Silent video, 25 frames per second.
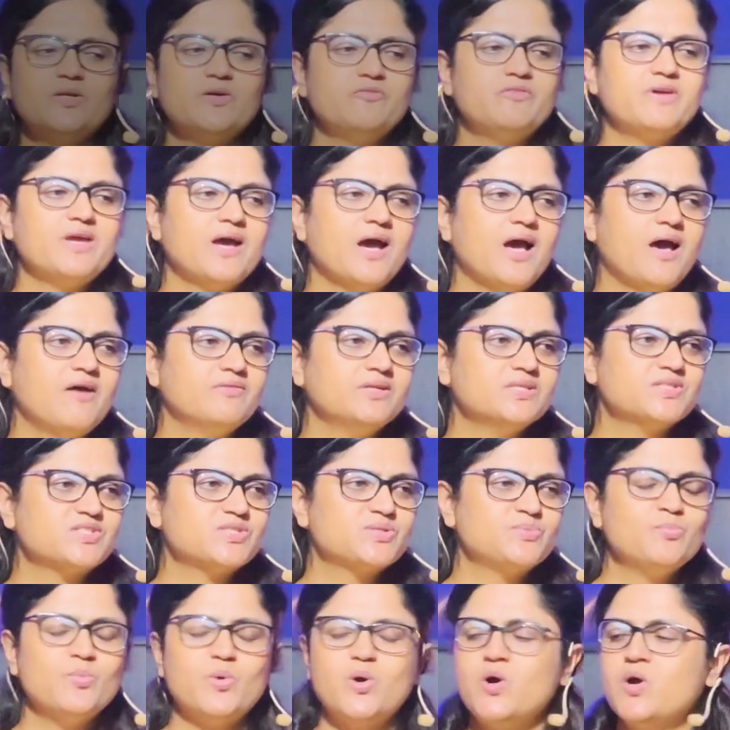know, we have a
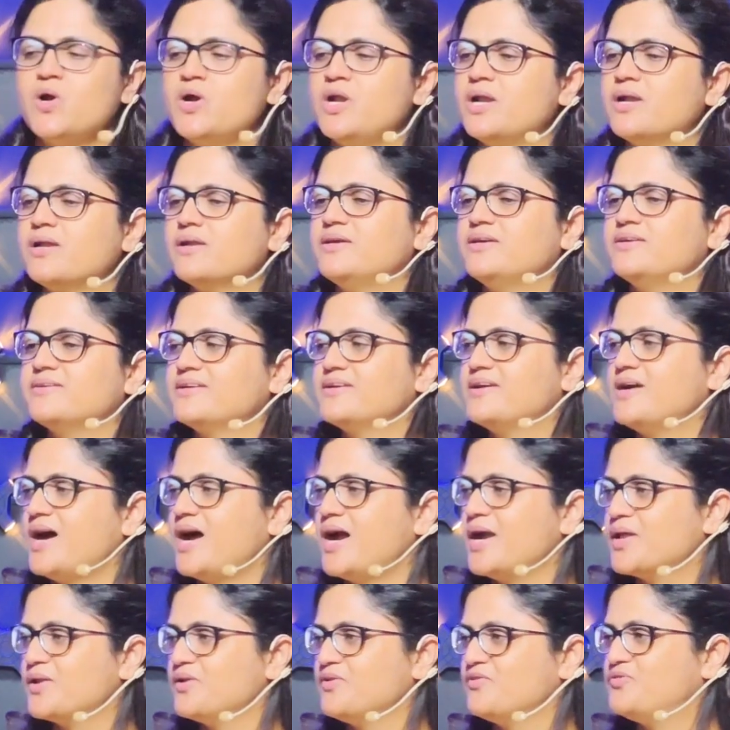small
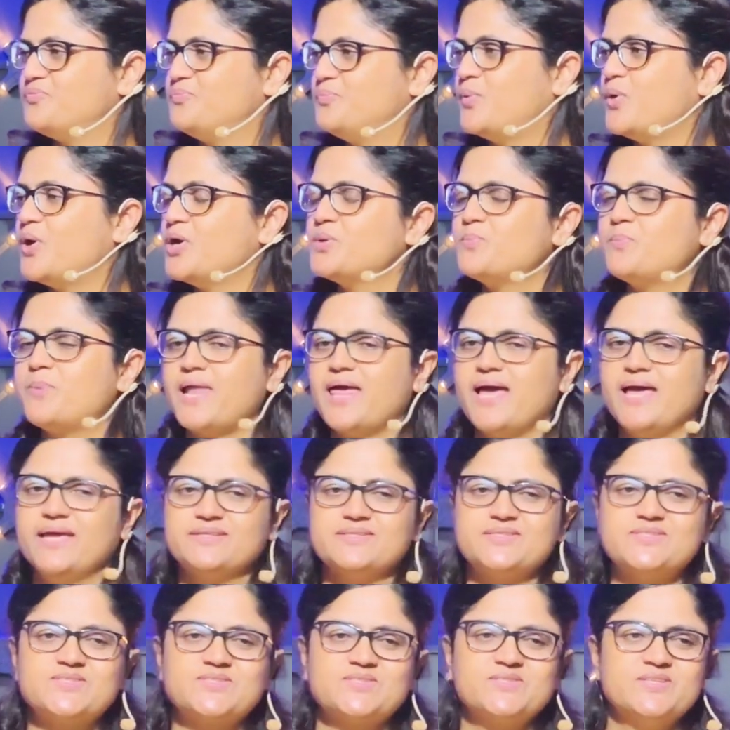garden of pot
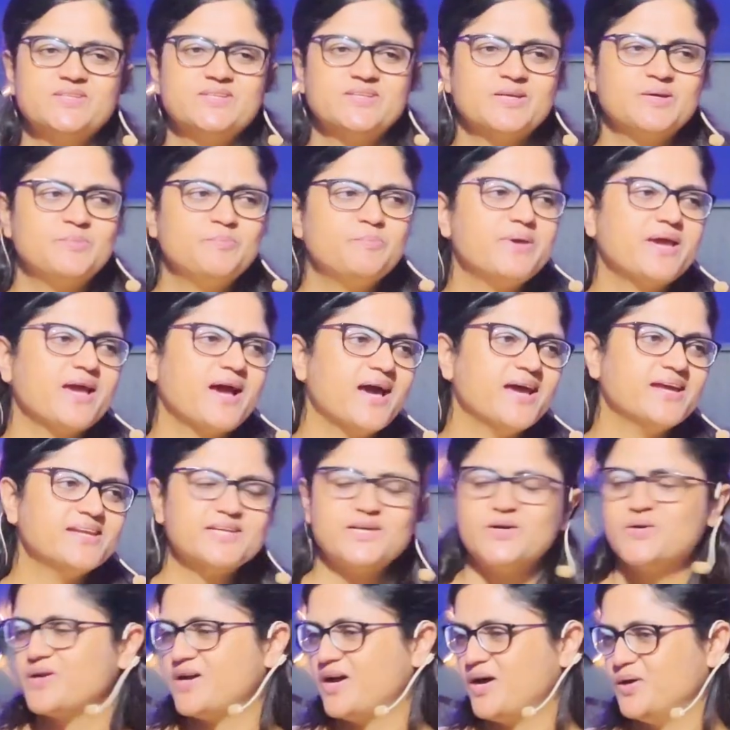plants behind
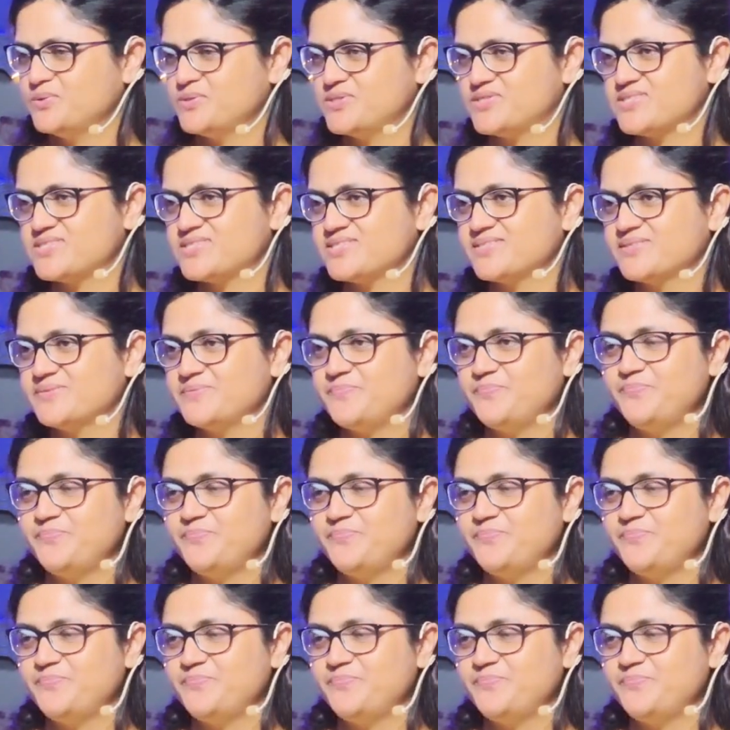our house.